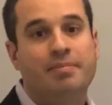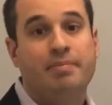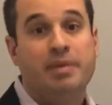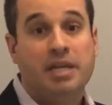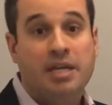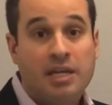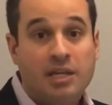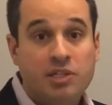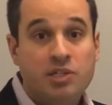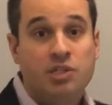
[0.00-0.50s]

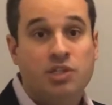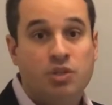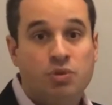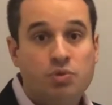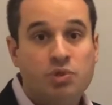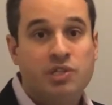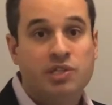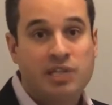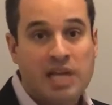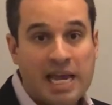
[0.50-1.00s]
Because
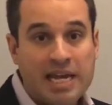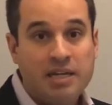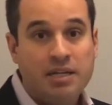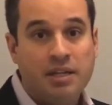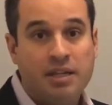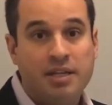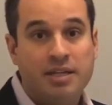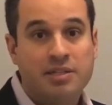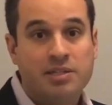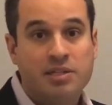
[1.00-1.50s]
you
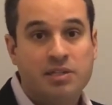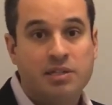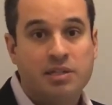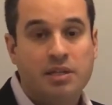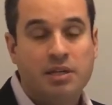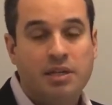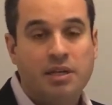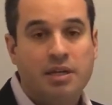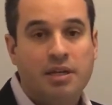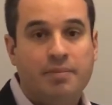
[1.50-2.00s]
signed this.
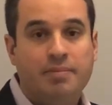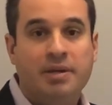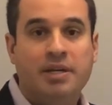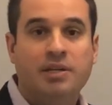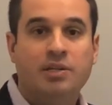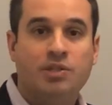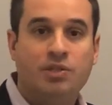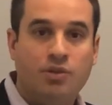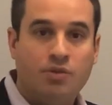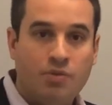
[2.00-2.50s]

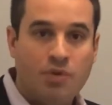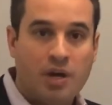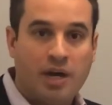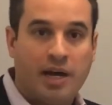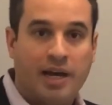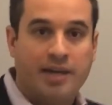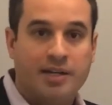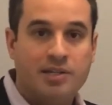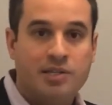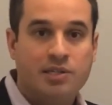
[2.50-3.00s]
Because you
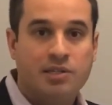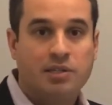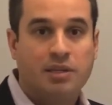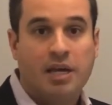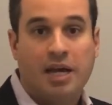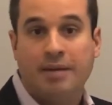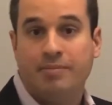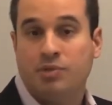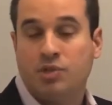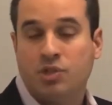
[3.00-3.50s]
guys,
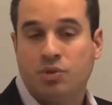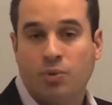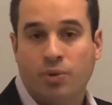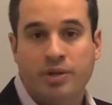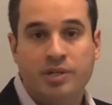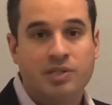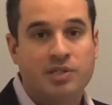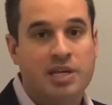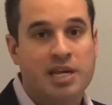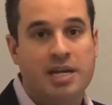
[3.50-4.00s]
I'm
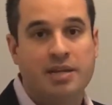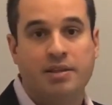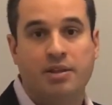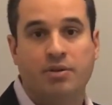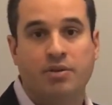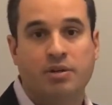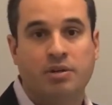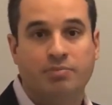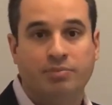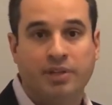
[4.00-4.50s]
sorry to say, that
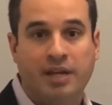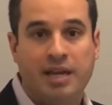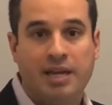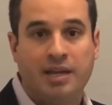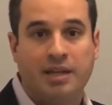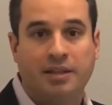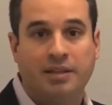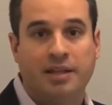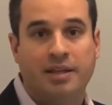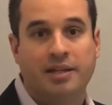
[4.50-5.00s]
are
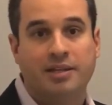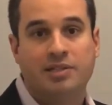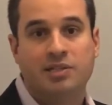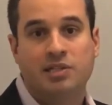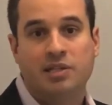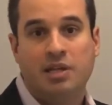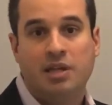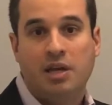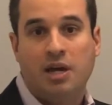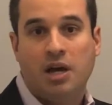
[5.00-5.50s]
complaining that
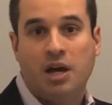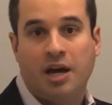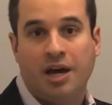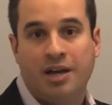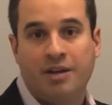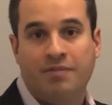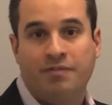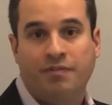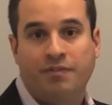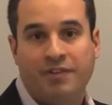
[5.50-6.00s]
it's
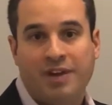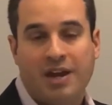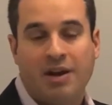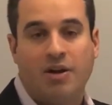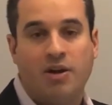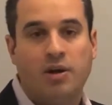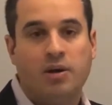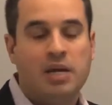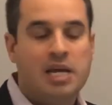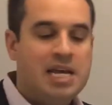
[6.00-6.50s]

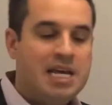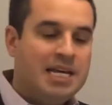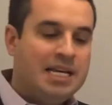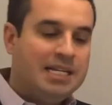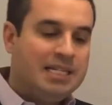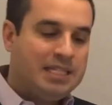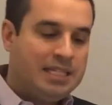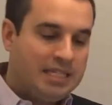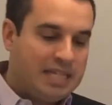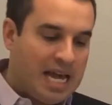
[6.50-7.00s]
unfair,
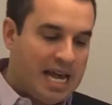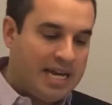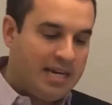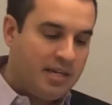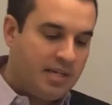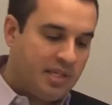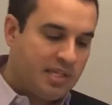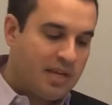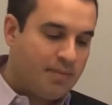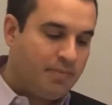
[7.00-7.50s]

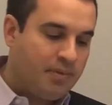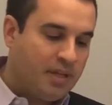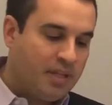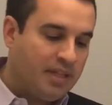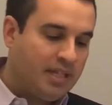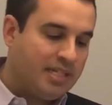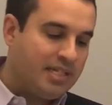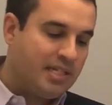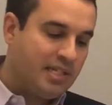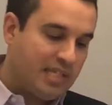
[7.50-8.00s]
signed something that